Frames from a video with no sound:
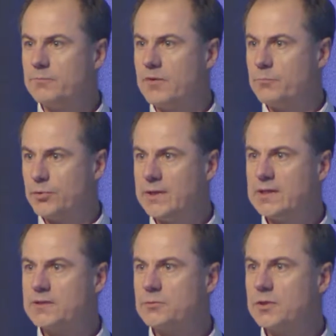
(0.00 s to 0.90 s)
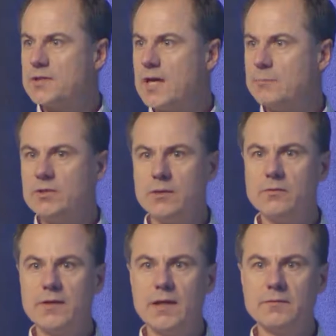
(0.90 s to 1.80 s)
from pre-industrial time, to
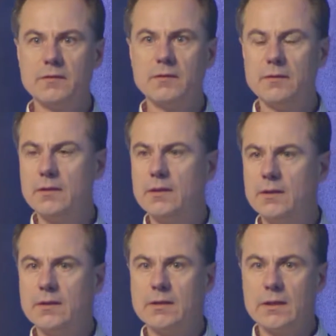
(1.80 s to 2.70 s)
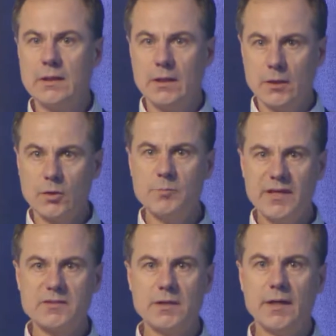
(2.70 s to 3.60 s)
use that as a good
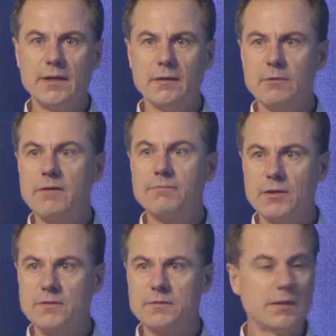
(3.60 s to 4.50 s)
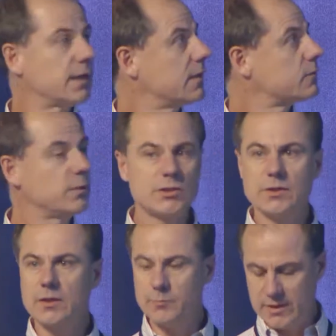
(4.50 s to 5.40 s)
baseline, a reference against which
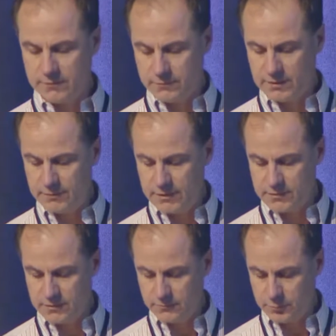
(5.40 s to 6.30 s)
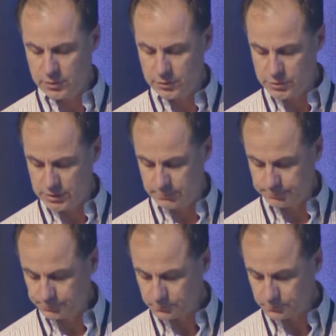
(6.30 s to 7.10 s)
to compare for evidence of pollution.